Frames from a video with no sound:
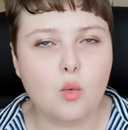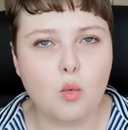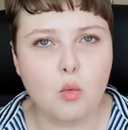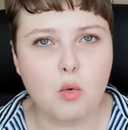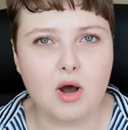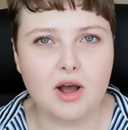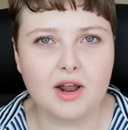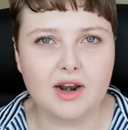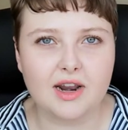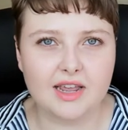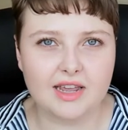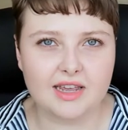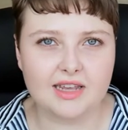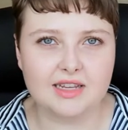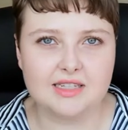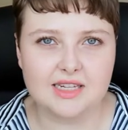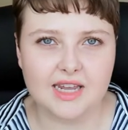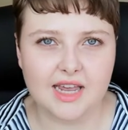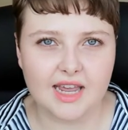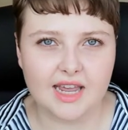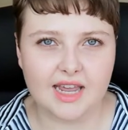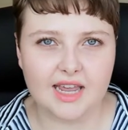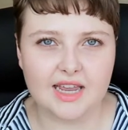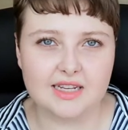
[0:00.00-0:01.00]
what
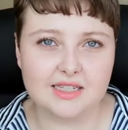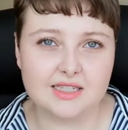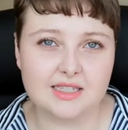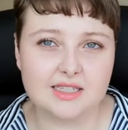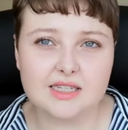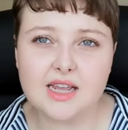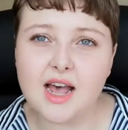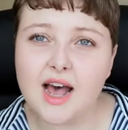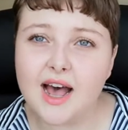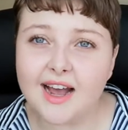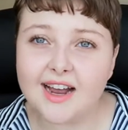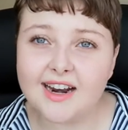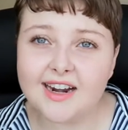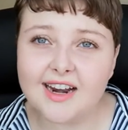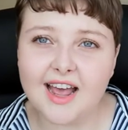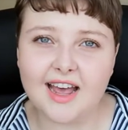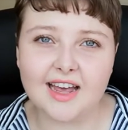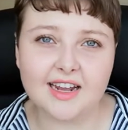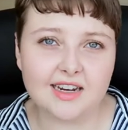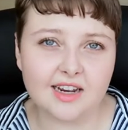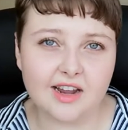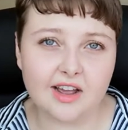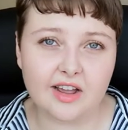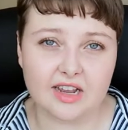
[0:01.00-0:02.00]
is inside.
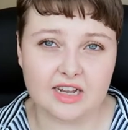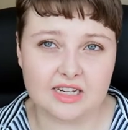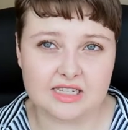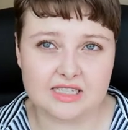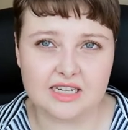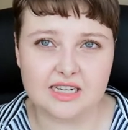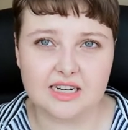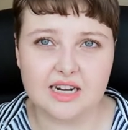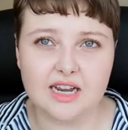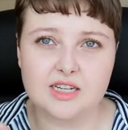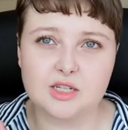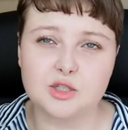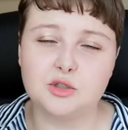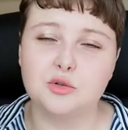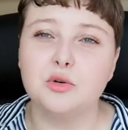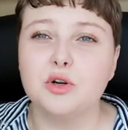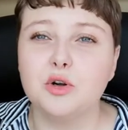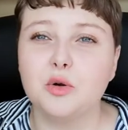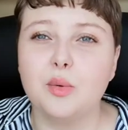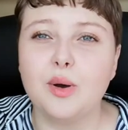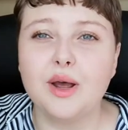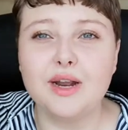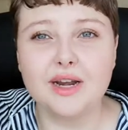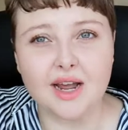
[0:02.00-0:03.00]
And like I said, I store
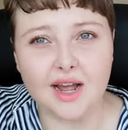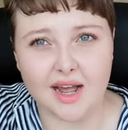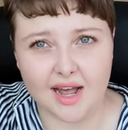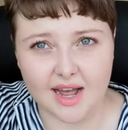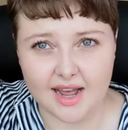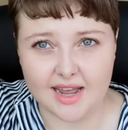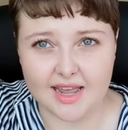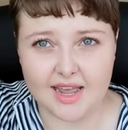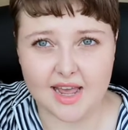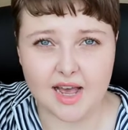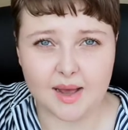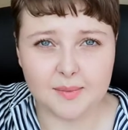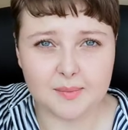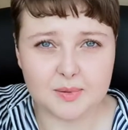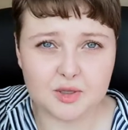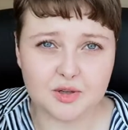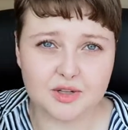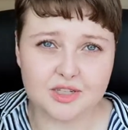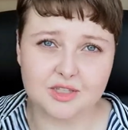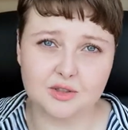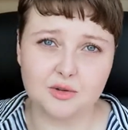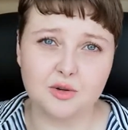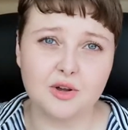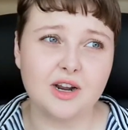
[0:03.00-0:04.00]
it quite high up,
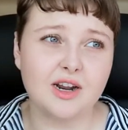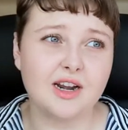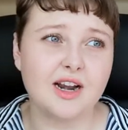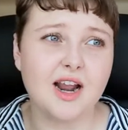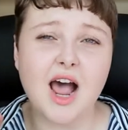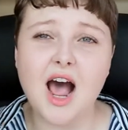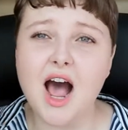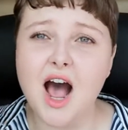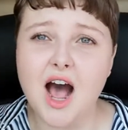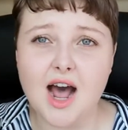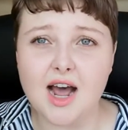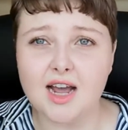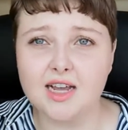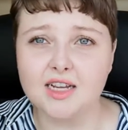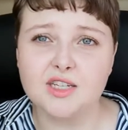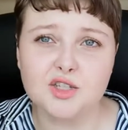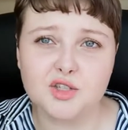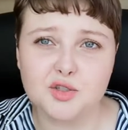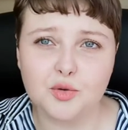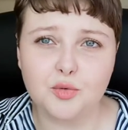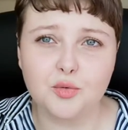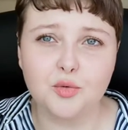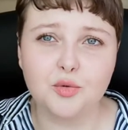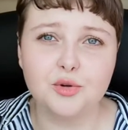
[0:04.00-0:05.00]
so it's not an
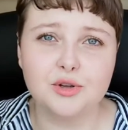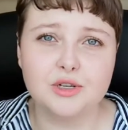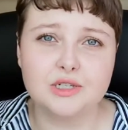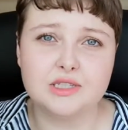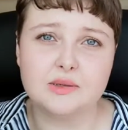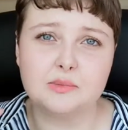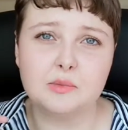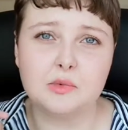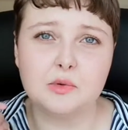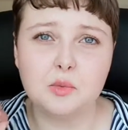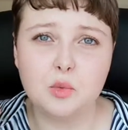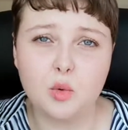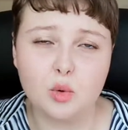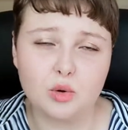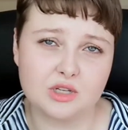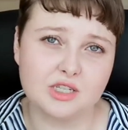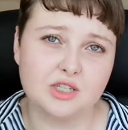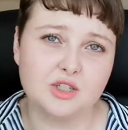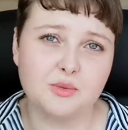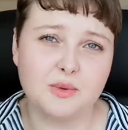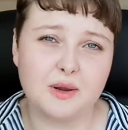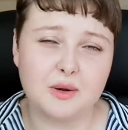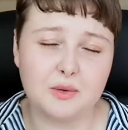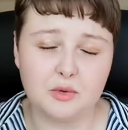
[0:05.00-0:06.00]
eyesore. Someone walks
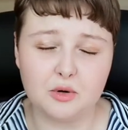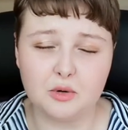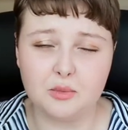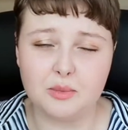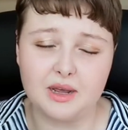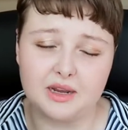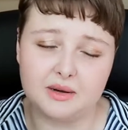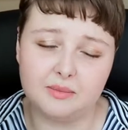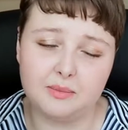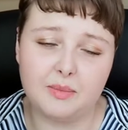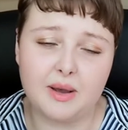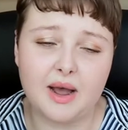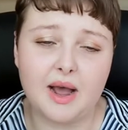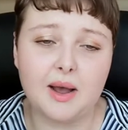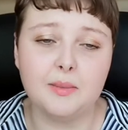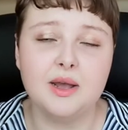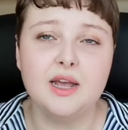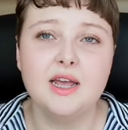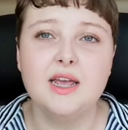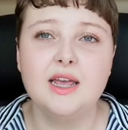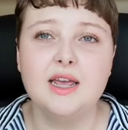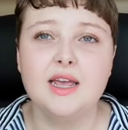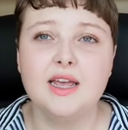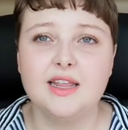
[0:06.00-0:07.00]
into my room and
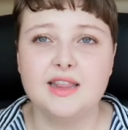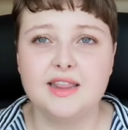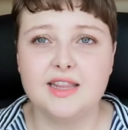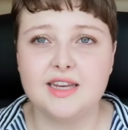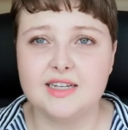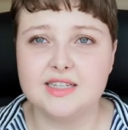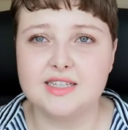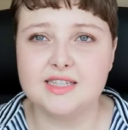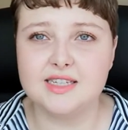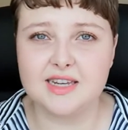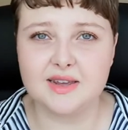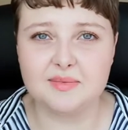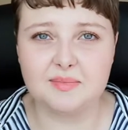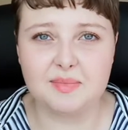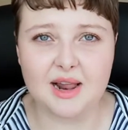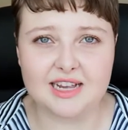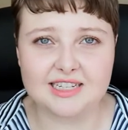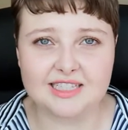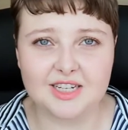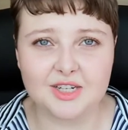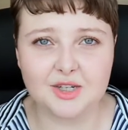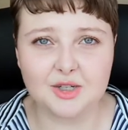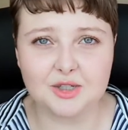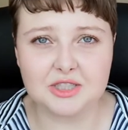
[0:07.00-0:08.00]
bam, they see a
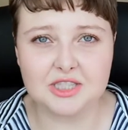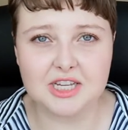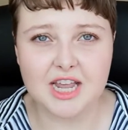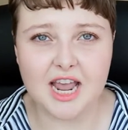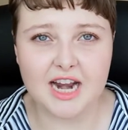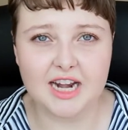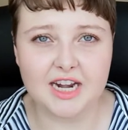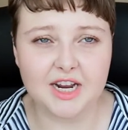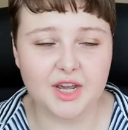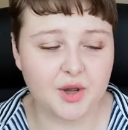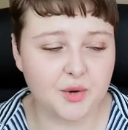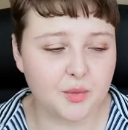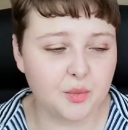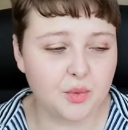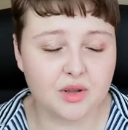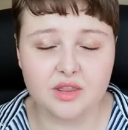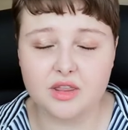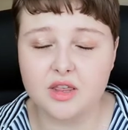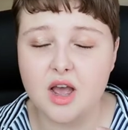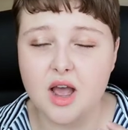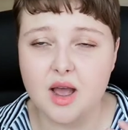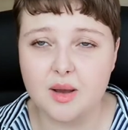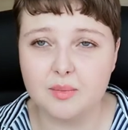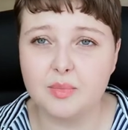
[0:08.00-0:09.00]
plastic container
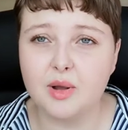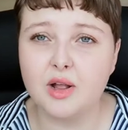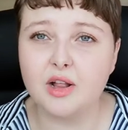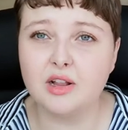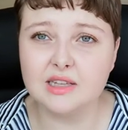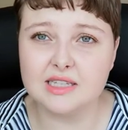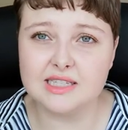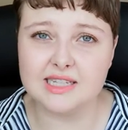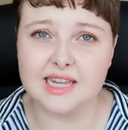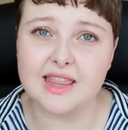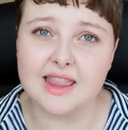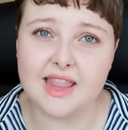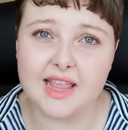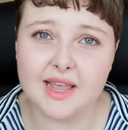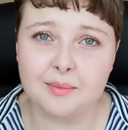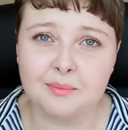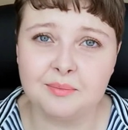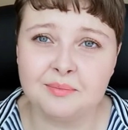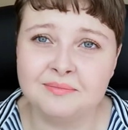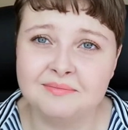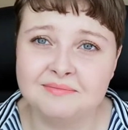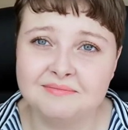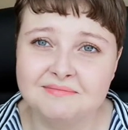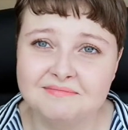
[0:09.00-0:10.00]
with pills in
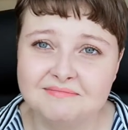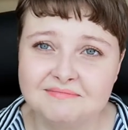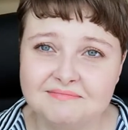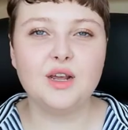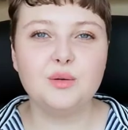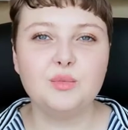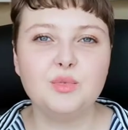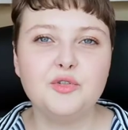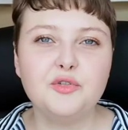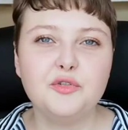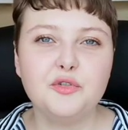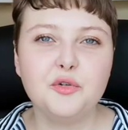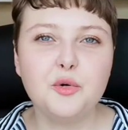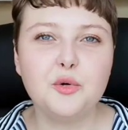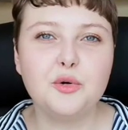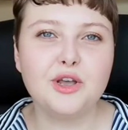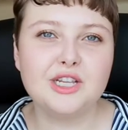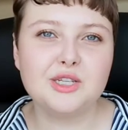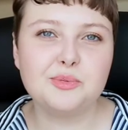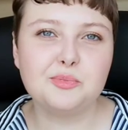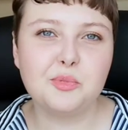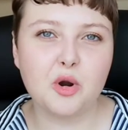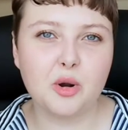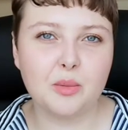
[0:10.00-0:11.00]
them. Number 4
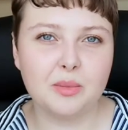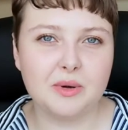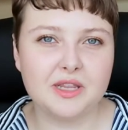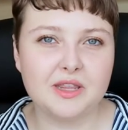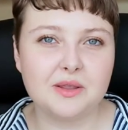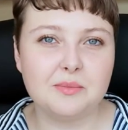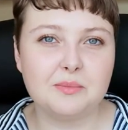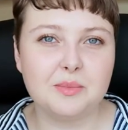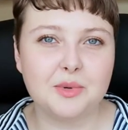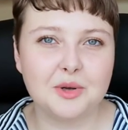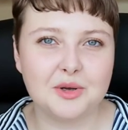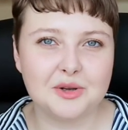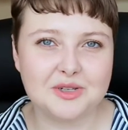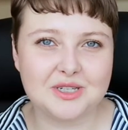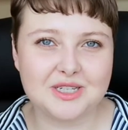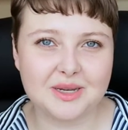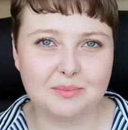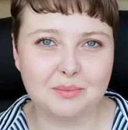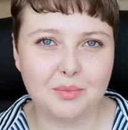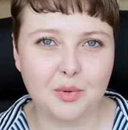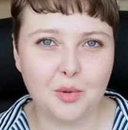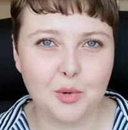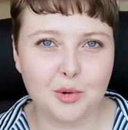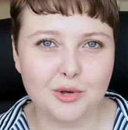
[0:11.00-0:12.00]
is probably the most
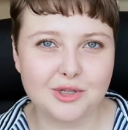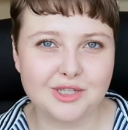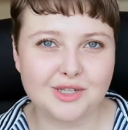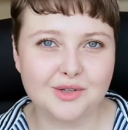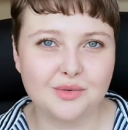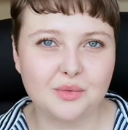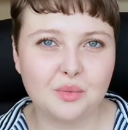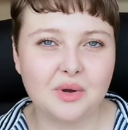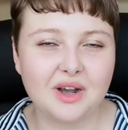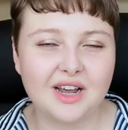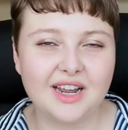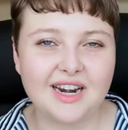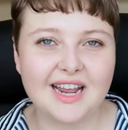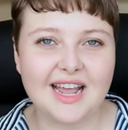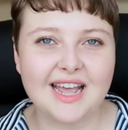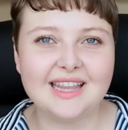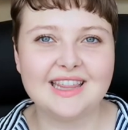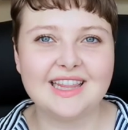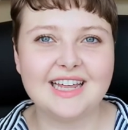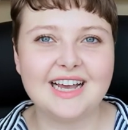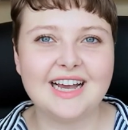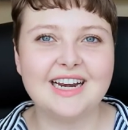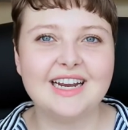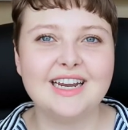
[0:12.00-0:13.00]
important one,
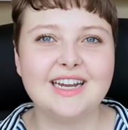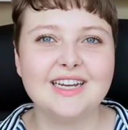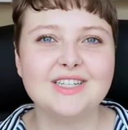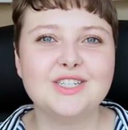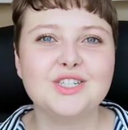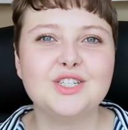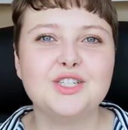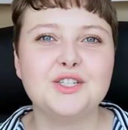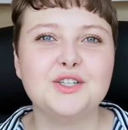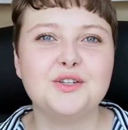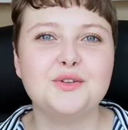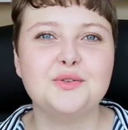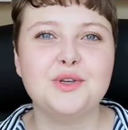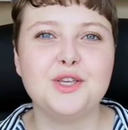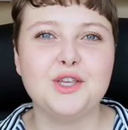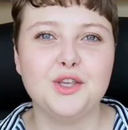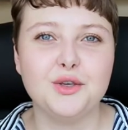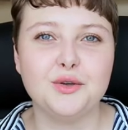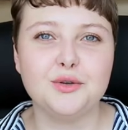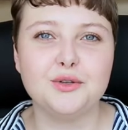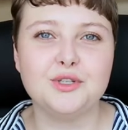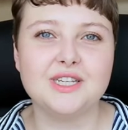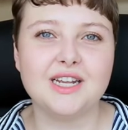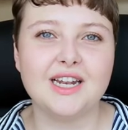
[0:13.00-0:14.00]
and that is to
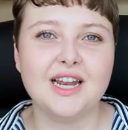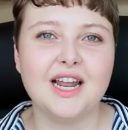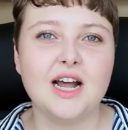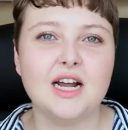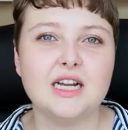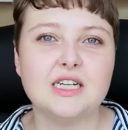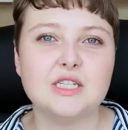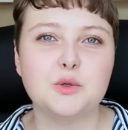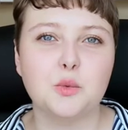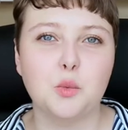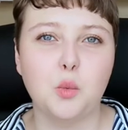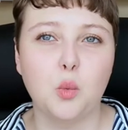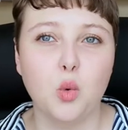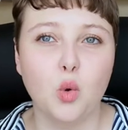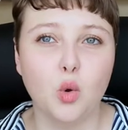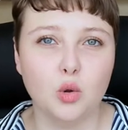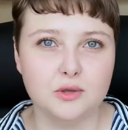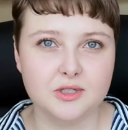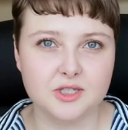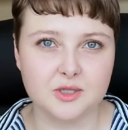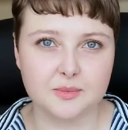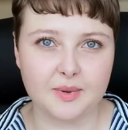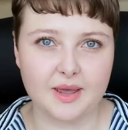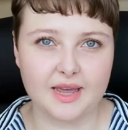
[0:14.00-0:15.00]
utilize
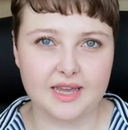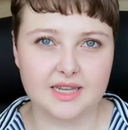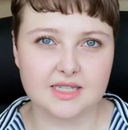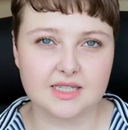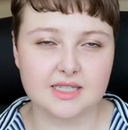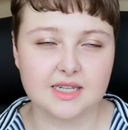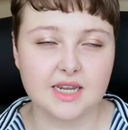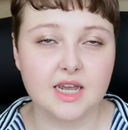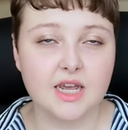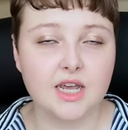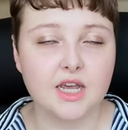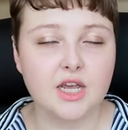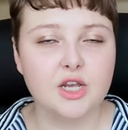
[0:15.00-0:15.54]
wall space.